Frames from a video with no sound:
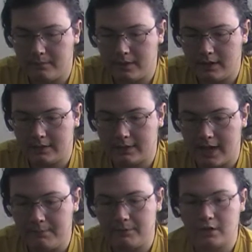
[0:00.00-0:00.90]

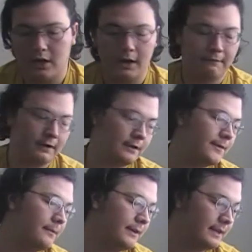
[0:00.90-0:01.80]
escaped convicts
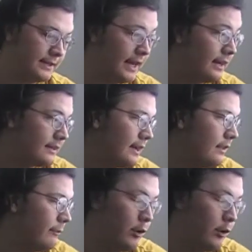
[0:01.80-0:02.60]
from the insane asylum